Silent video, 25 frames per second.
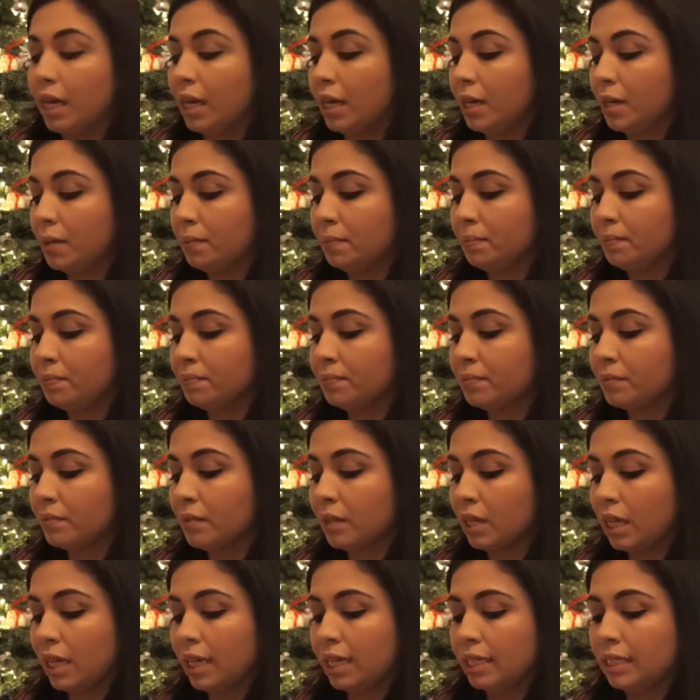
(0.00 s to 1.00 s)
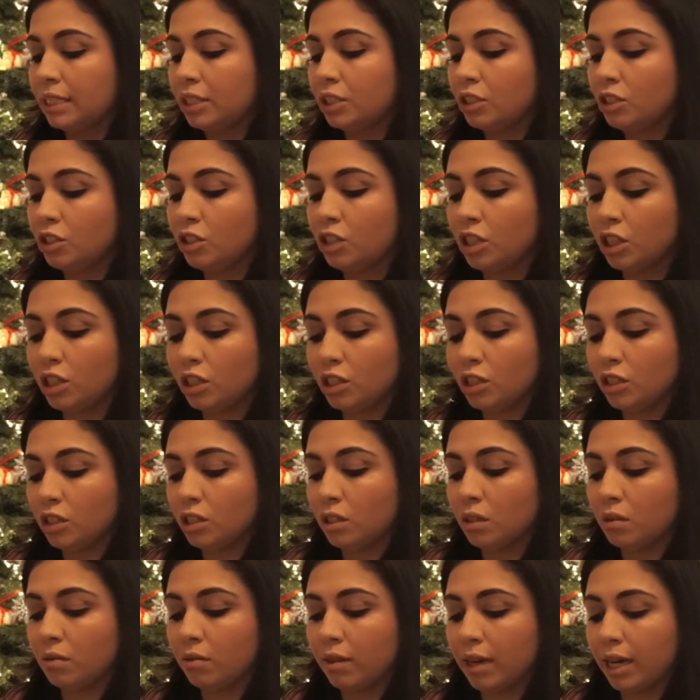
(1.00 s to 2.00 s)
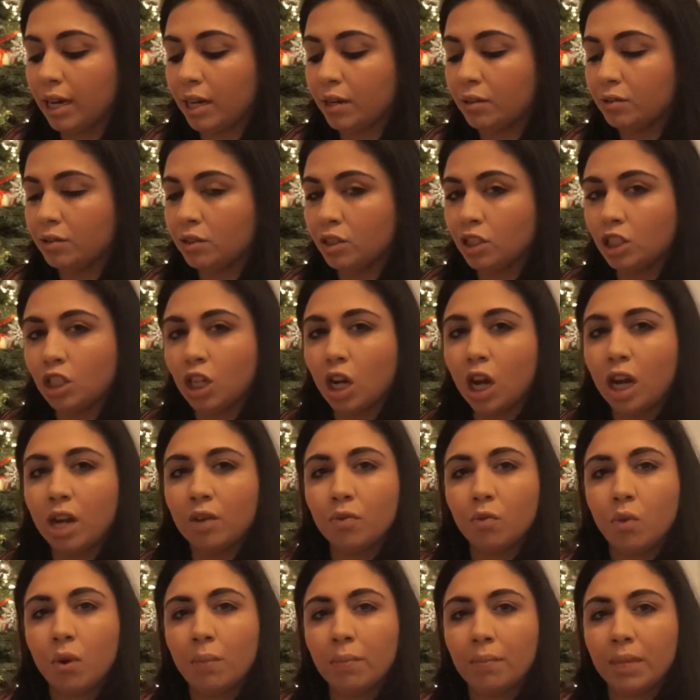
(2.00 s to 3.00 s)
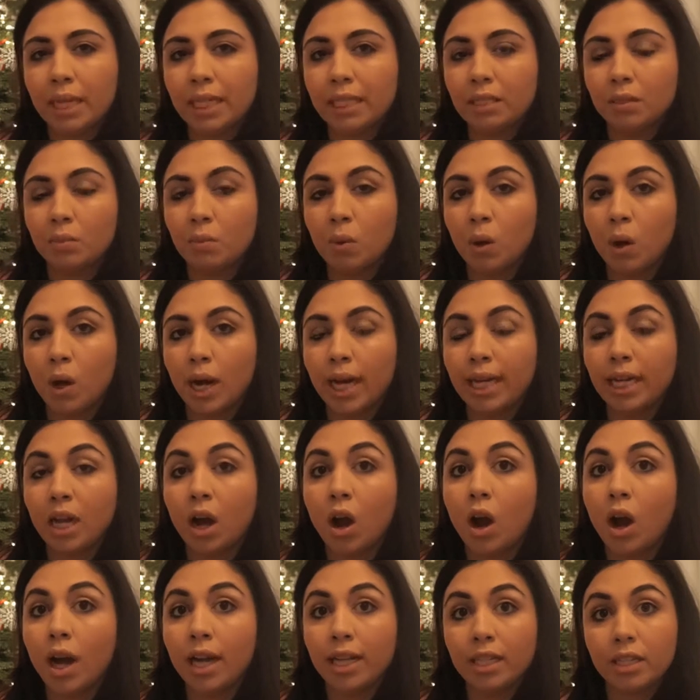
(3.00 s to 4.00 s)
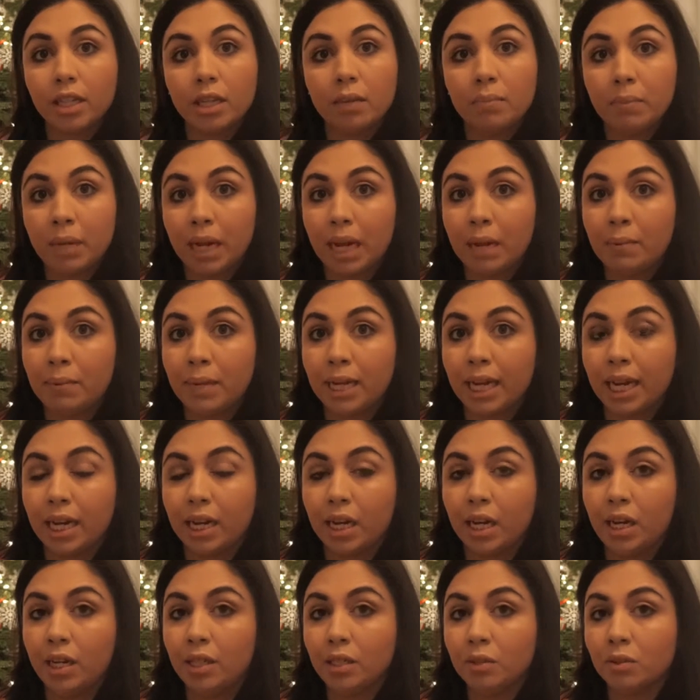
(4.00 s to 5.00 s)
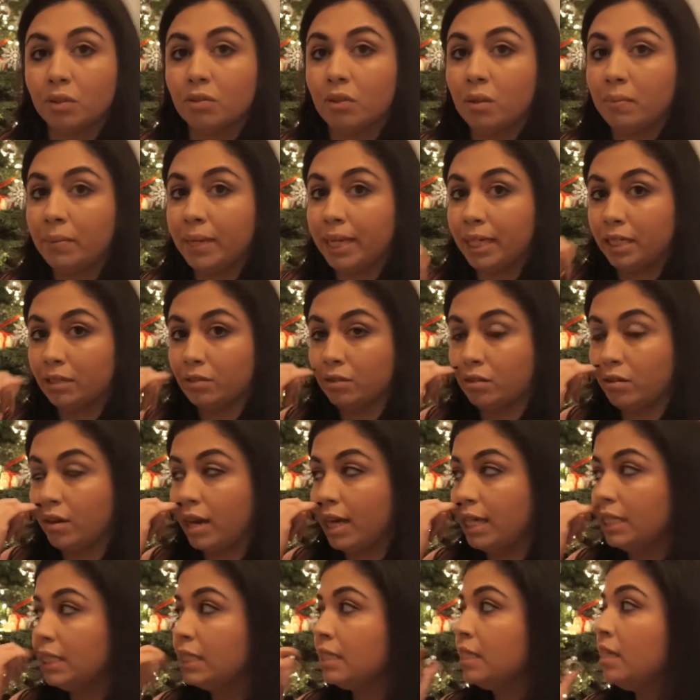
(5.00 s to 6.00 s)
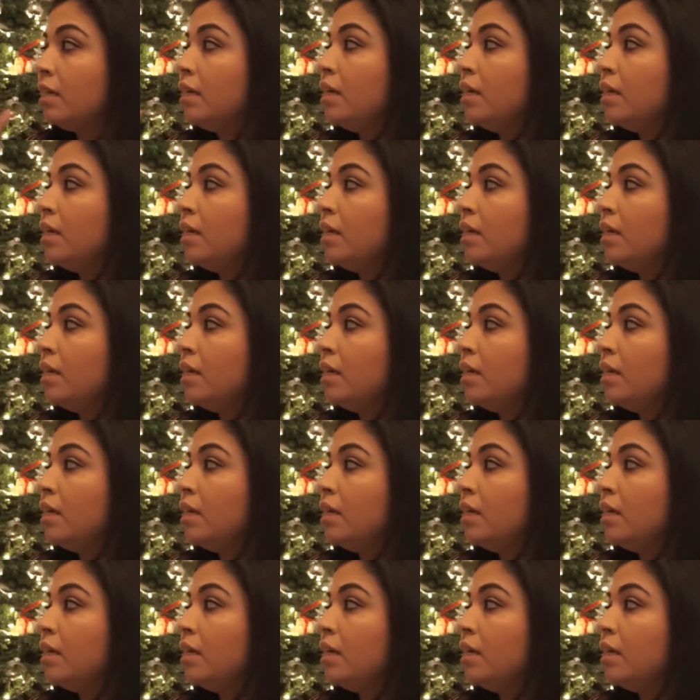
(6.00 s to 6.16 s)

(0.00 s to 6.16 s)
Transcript: Um, it's just around shy of one meter wide. I don't play piano, it's one of my biggest regrets.